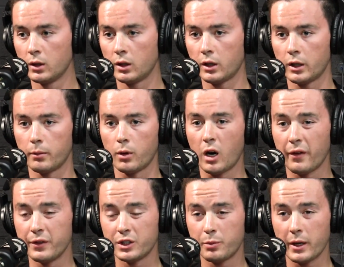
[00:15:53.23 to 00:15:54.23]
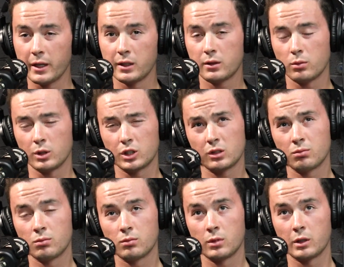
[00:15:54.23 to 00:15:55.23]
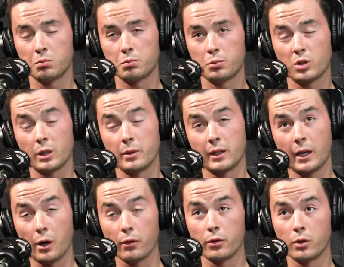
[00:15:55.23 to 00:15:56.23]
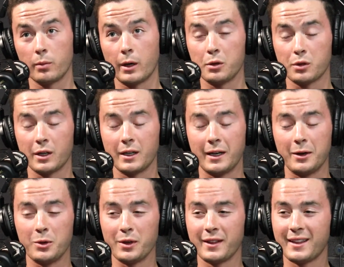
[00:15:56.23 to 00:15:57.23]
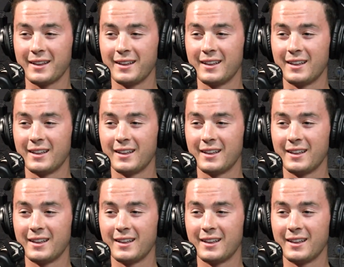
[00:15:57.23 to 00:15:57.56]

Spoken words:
office space, which I'd probably be careful about right now with